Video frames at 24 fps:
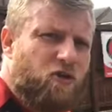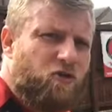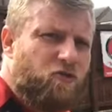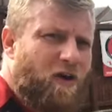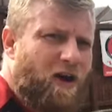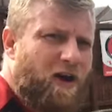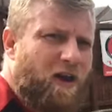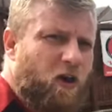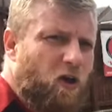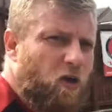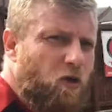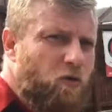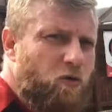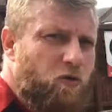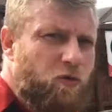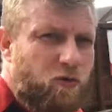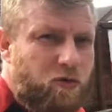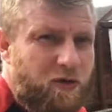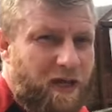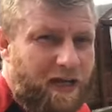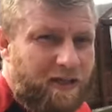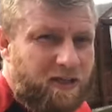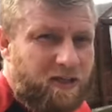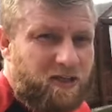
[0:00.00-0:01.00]
Try and
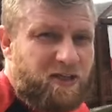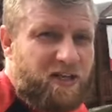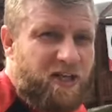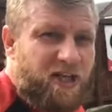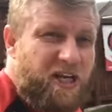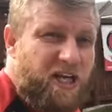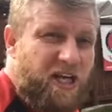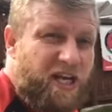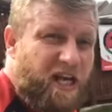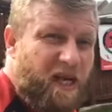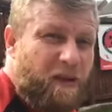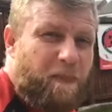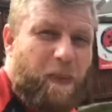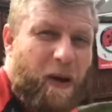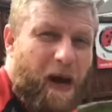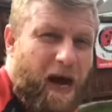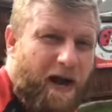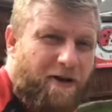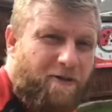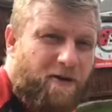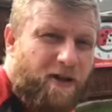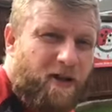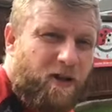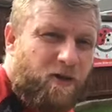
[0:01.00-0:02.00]
lose that sneaky
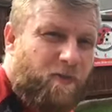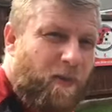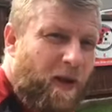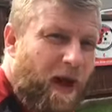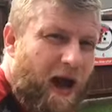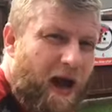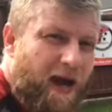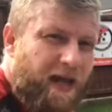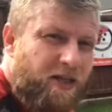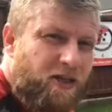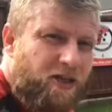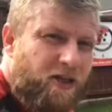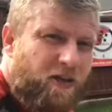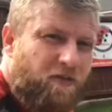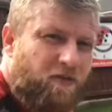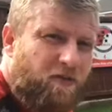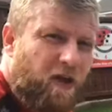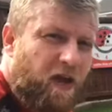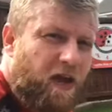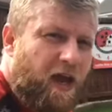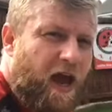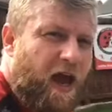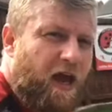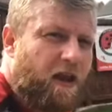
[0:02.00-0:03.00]
pirate that's behind you if
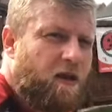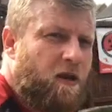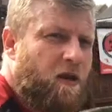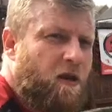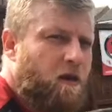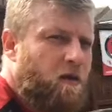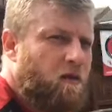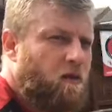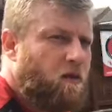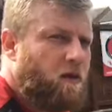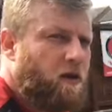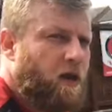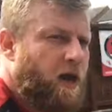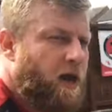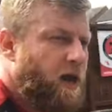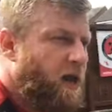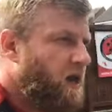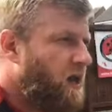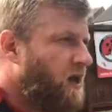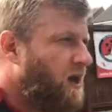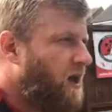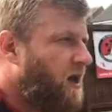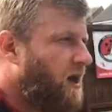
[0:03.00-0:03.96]
you can, okay?